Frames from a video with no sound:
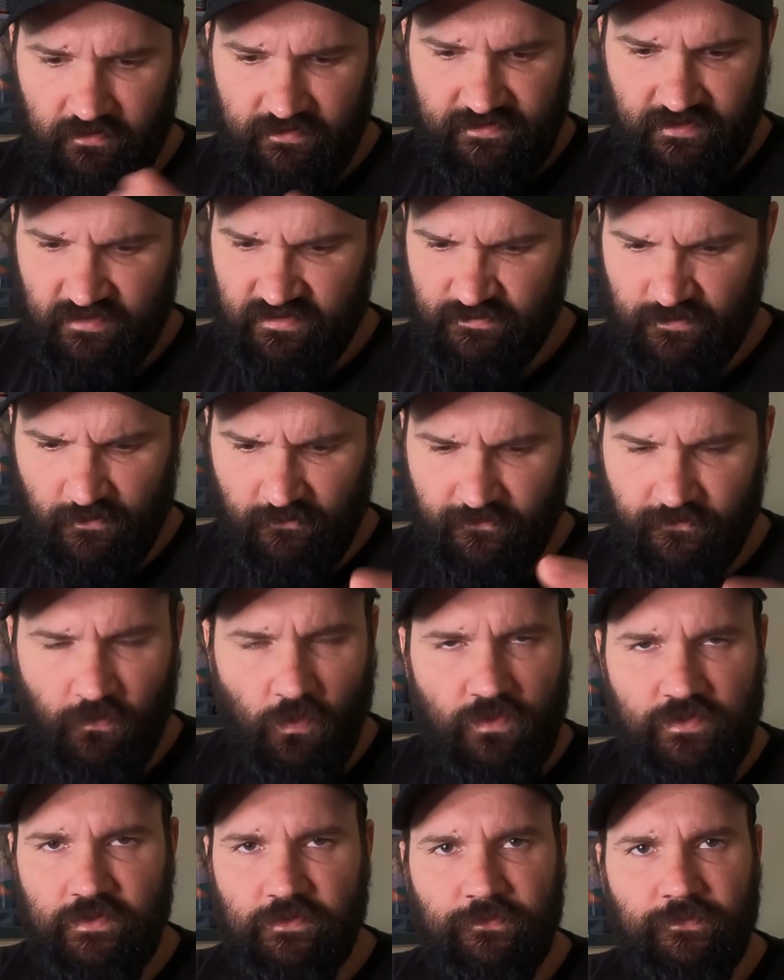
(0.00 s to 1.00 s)
So it's about
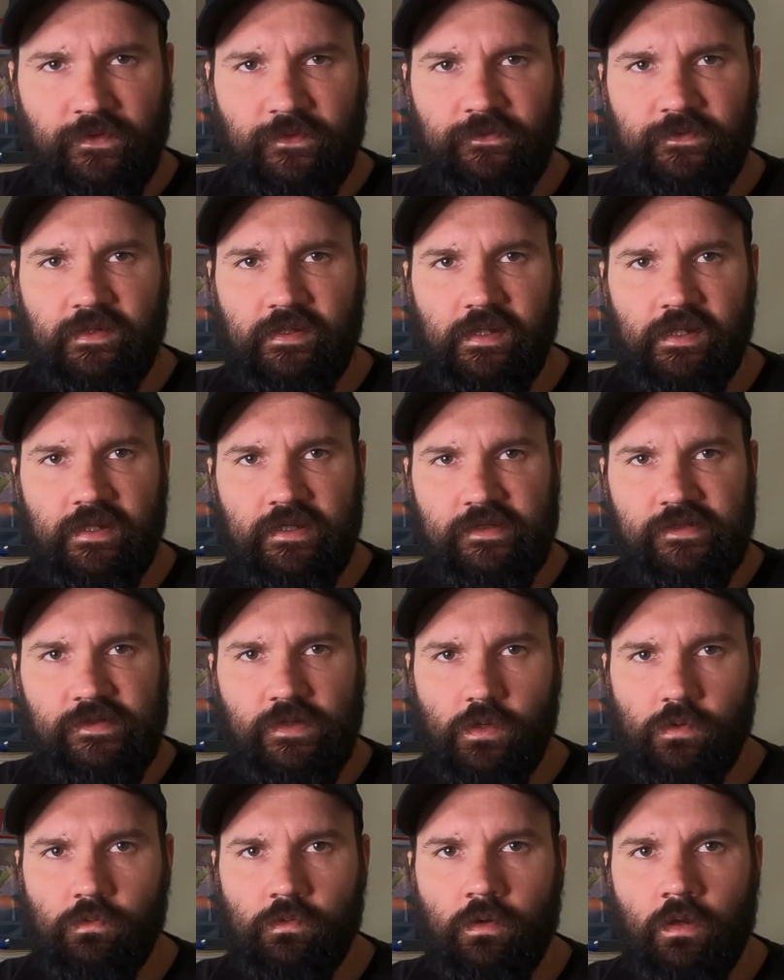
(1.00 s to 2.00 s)
40 or 50 there.
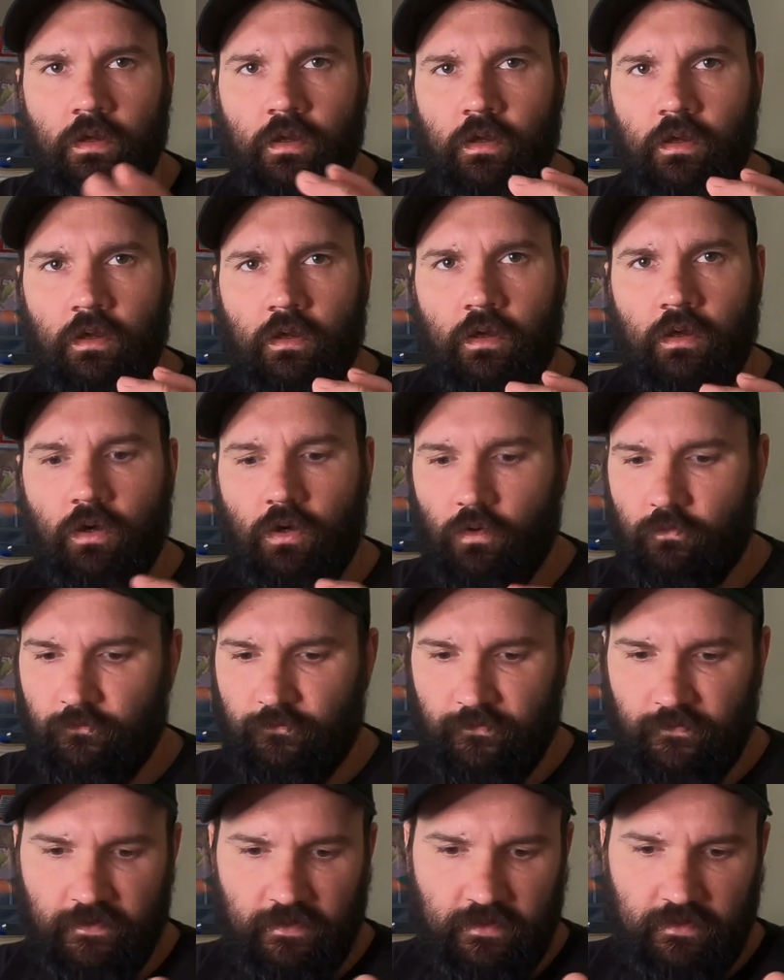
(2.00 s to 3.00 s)
So
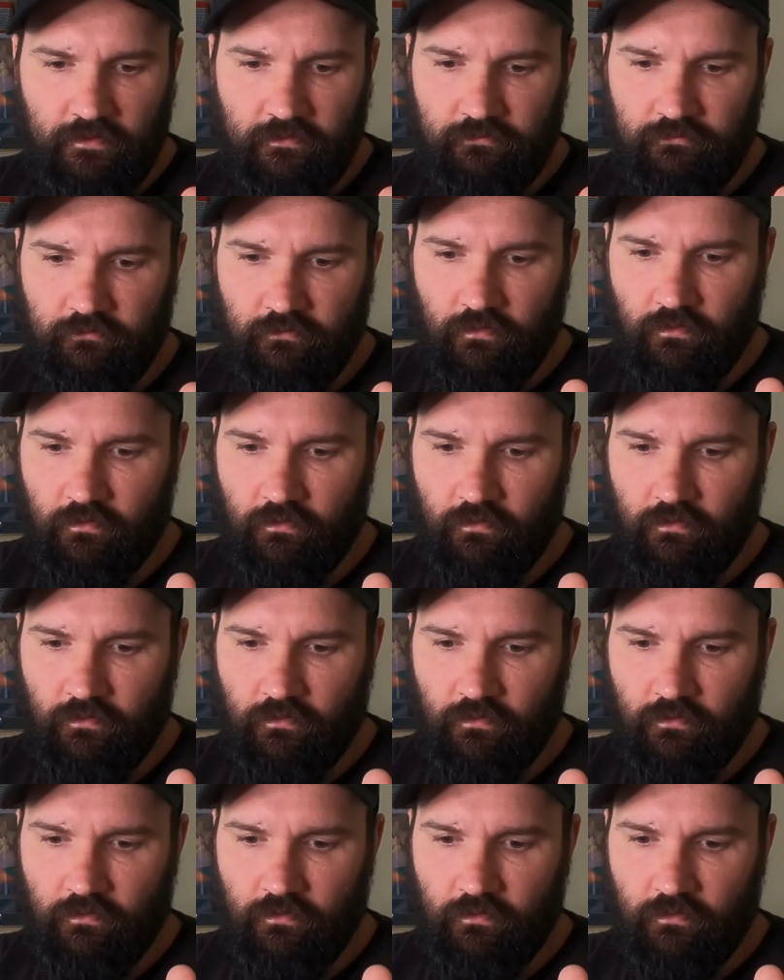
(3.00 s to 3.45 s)
hopefully